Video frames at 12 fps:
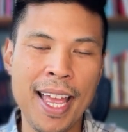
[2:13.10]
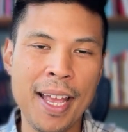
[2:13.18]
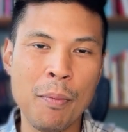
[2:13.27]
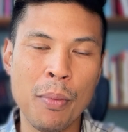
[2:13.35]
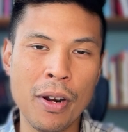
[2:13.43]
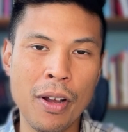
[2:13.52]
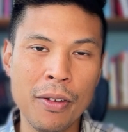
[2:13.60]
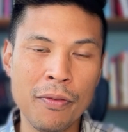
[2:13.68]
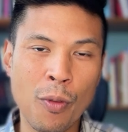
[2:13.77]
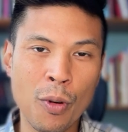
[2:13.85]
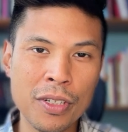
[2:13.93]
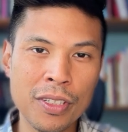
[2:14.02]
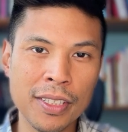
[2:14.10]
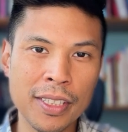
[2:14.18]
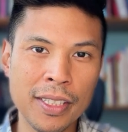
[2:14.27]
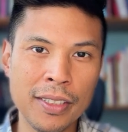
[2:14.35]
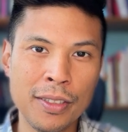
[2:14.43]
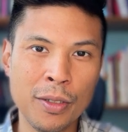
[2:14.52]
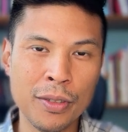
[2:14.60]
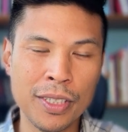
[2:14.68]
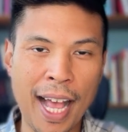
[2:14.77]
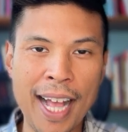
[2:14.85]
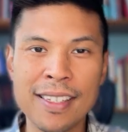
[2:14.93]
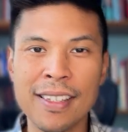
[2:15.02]
But unfortunately,
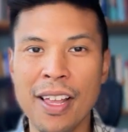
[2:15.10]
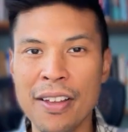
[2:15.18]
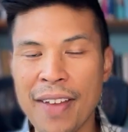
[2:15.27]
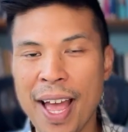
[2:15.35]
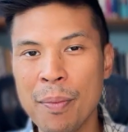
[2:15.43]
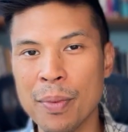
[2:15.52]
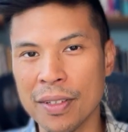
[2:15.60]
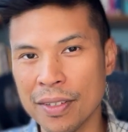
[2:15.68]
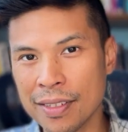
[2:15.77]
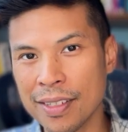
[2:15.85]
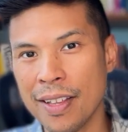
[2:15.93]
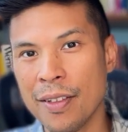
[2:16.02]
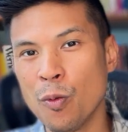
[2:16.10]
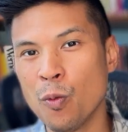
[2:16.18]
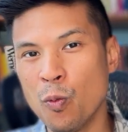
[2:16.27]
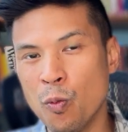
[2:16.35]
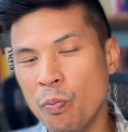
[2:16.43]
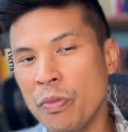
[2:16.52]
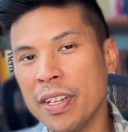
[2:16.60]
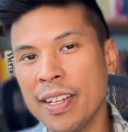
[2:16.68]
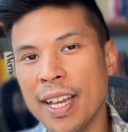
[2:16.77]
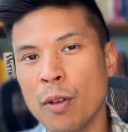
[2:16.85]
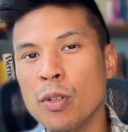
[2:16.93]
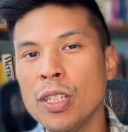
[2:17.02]
as life happens, it can
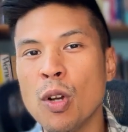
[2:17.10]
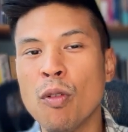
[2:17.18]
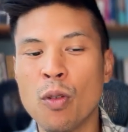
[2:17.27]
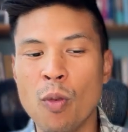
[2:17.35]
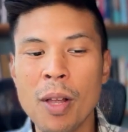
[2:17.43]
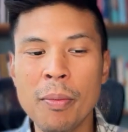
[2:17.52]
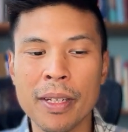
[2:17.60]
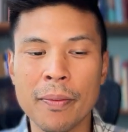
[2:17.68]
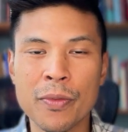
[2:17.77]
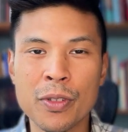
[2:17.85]
get really overwhelming.